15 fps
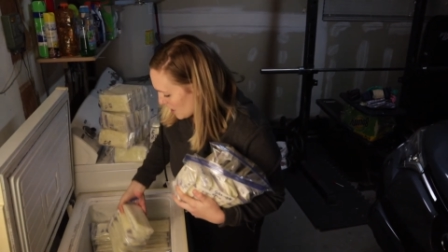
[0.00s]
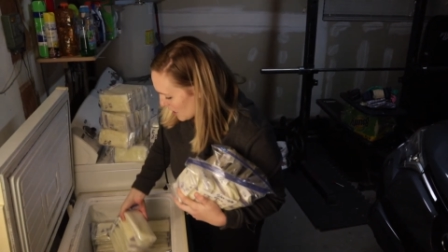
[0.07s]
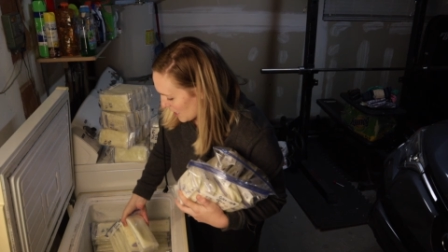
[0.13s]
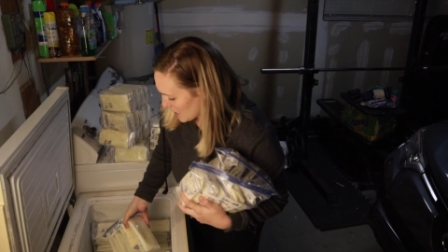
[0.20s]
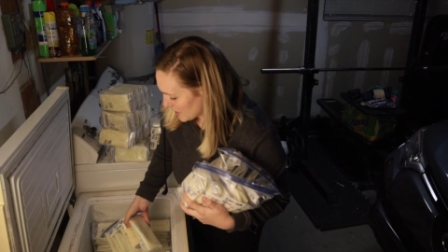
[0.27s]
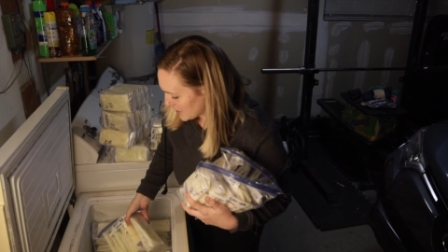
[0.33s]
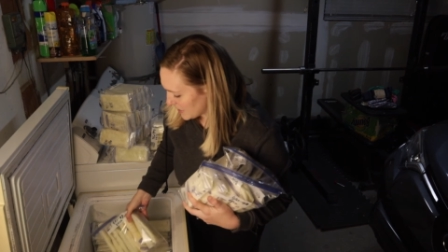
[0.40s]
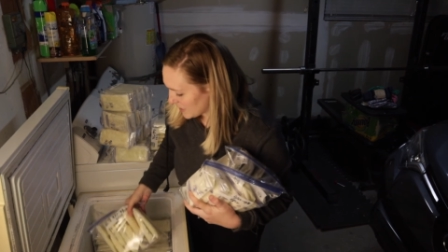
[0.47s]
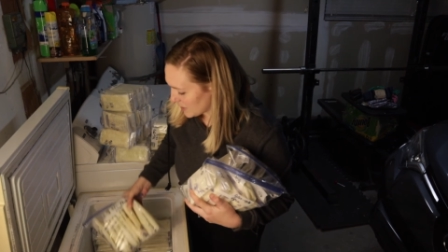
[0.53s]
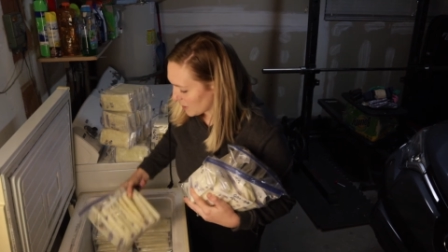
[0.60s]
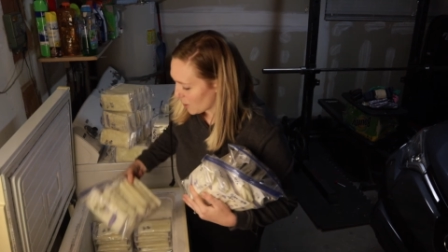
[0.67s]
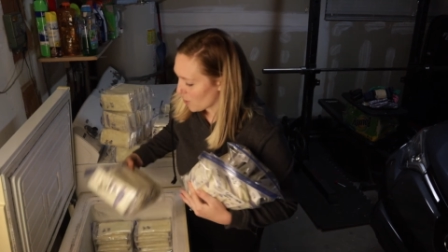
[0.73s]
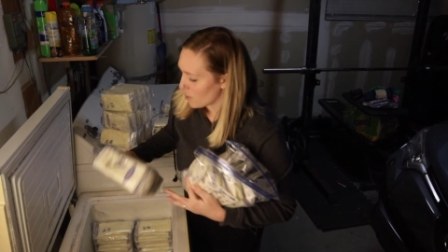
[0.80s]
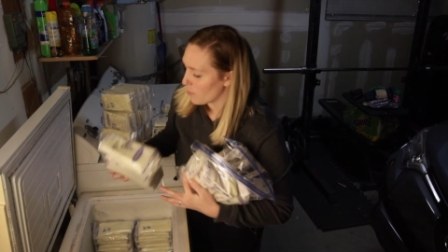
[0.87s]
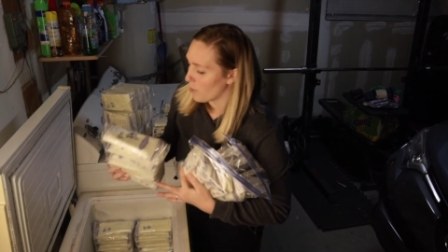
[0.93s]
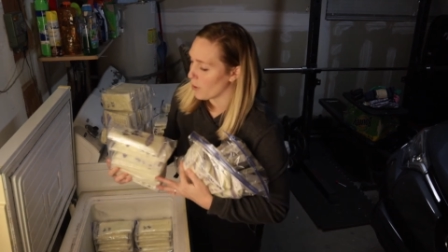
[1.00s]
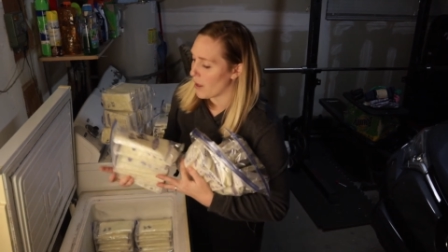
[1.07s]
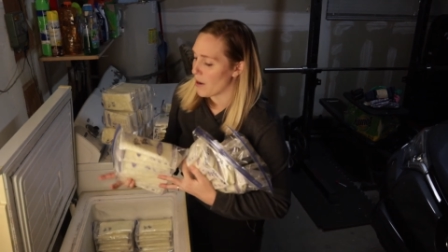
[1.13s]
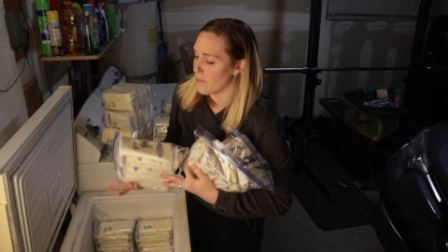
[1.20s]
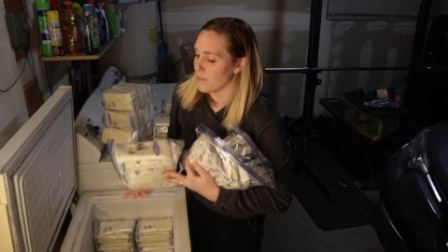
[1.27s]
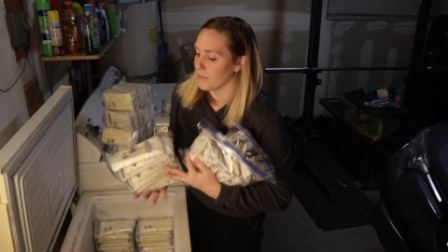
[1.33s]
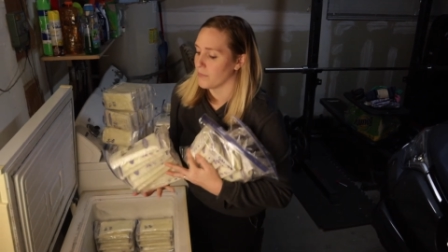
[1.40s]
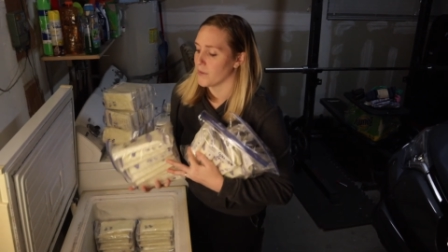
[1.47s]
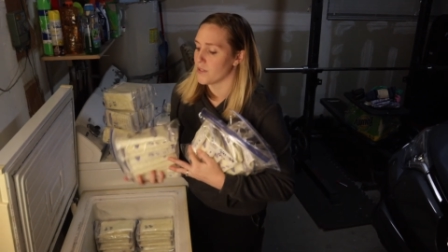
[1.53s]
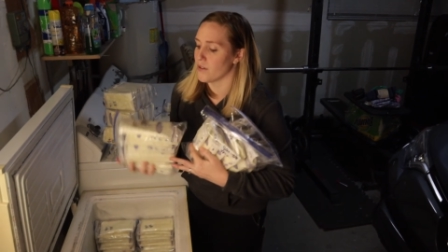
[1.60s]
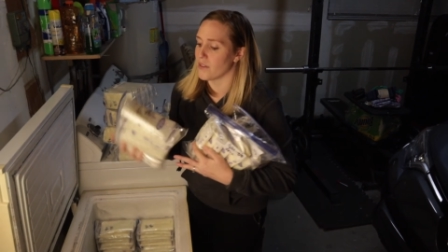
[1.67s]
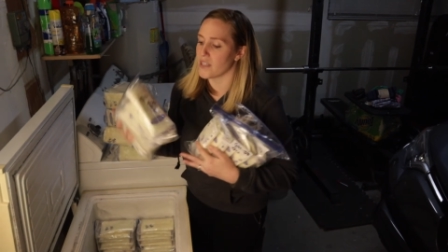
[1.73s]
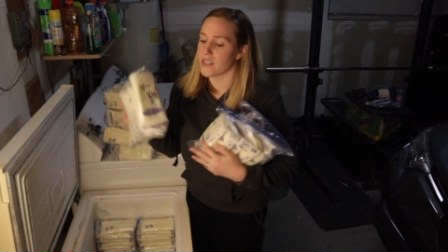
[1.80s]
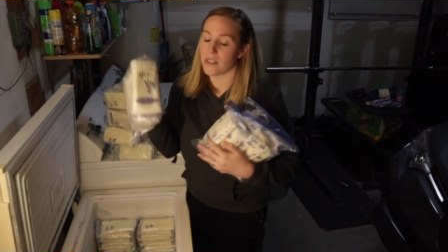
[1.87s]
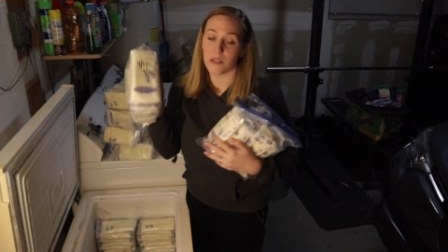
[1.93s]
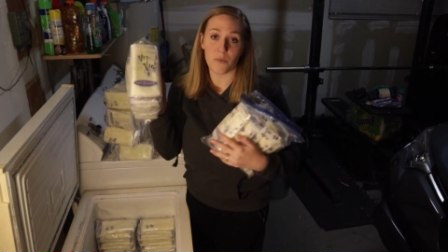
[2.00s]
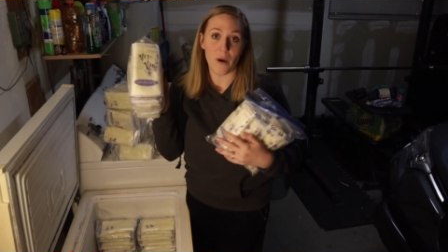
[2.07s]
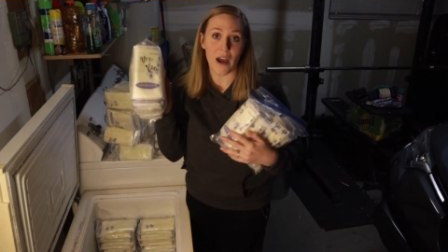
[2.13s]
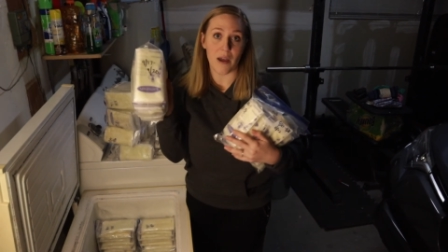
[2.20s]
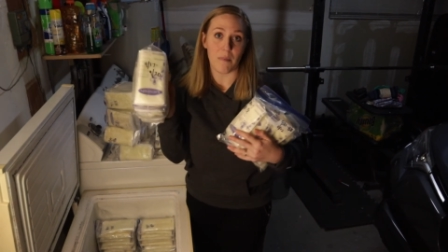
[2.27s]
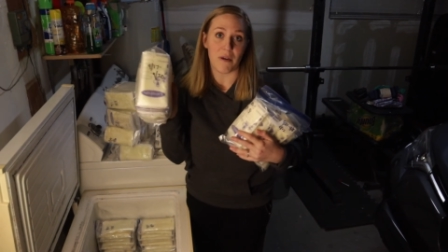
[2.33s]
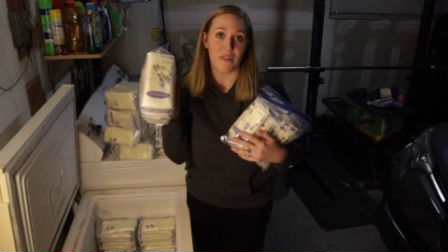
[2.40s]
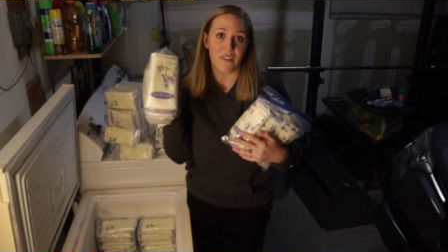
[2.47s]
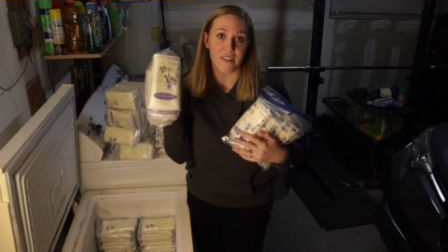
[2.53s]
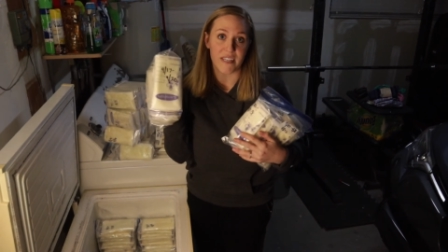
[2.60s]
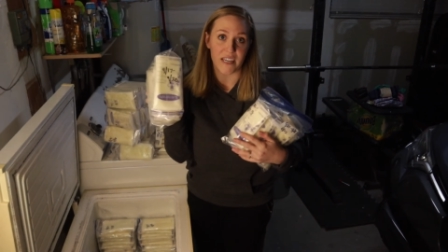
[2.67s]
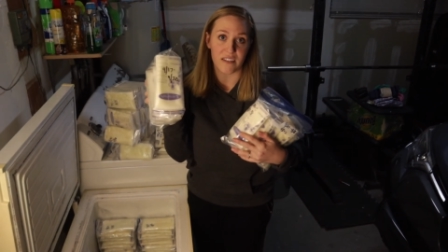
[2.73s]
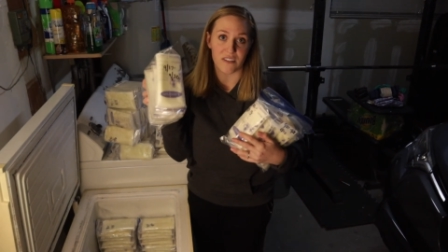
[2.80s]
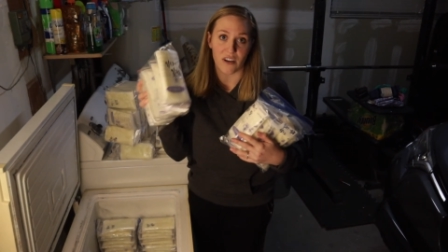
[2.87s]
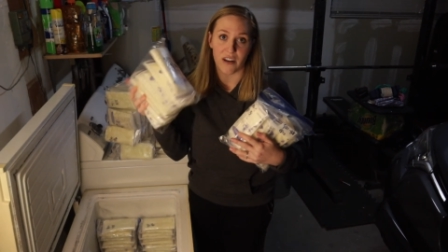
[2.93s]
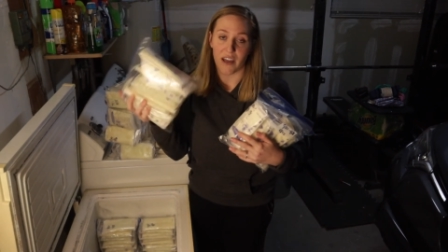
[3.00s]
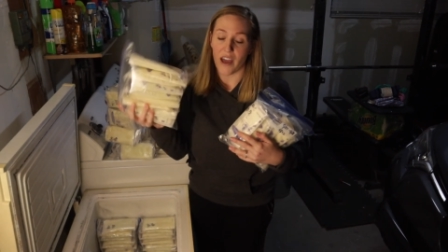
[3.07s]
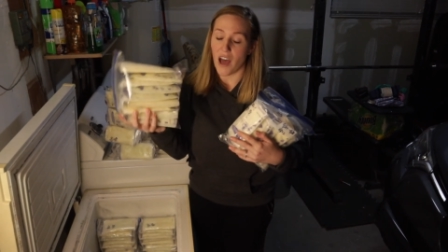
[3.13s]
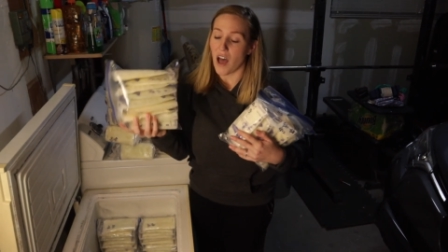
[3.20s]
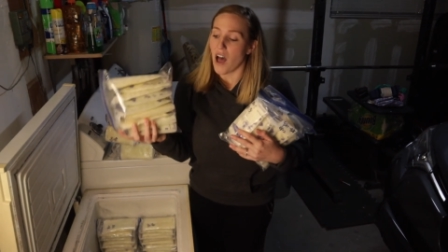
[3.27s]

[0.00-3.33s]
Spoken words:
And it's easy to go to pull out. So this is why I put the dates on it.